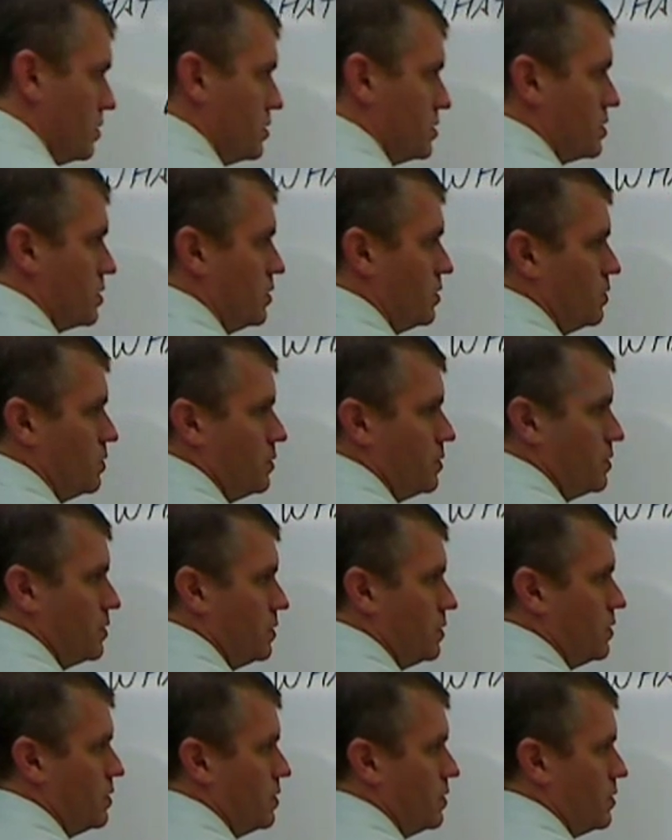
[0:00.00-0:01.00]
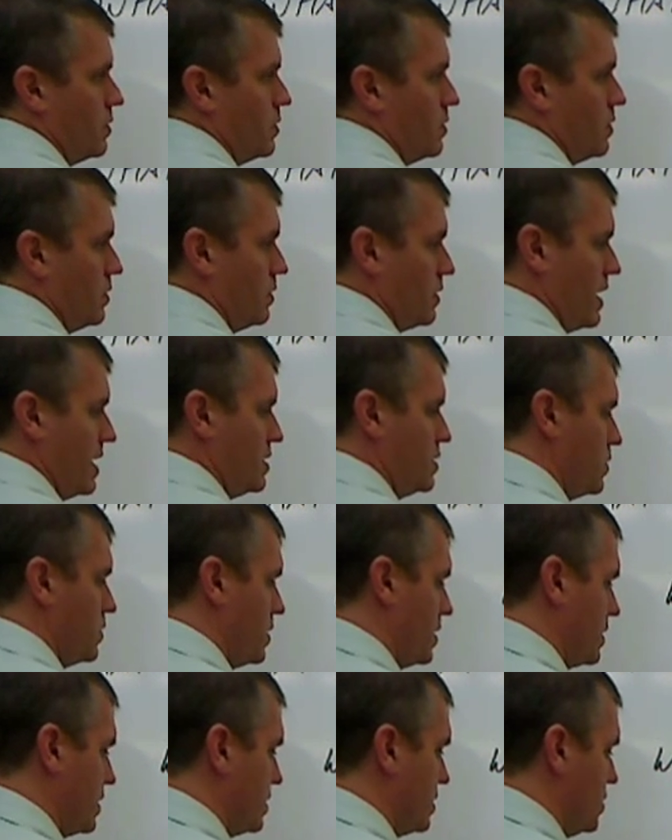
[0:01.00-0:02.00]
So that's what
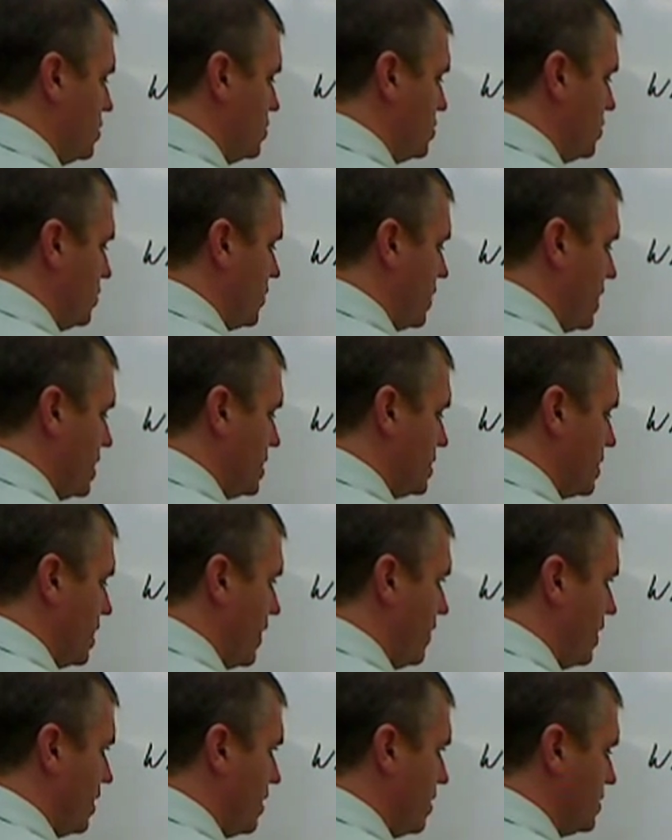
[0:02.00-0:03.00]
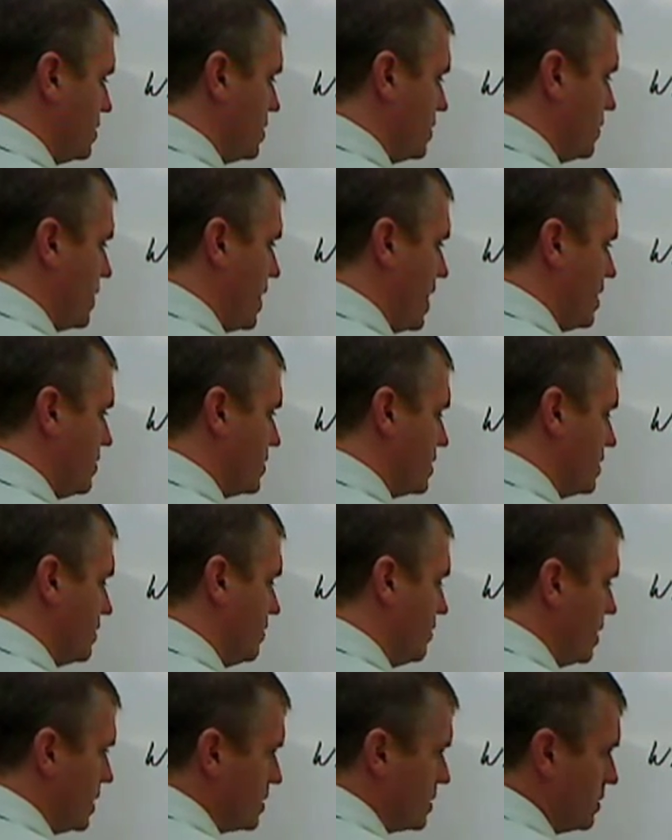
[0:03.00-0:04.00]
it is tissue-wise. And then also name some
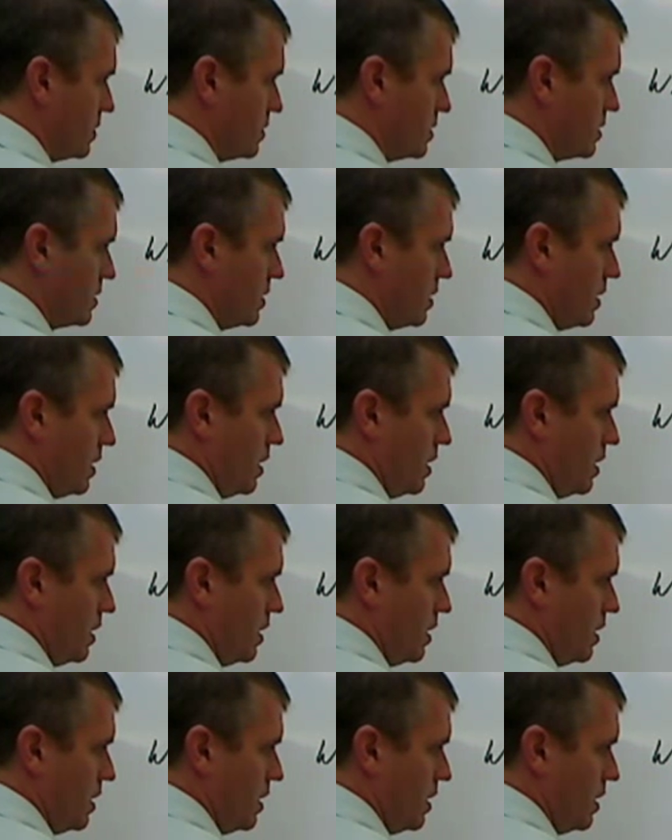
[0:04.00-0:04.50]
muscles.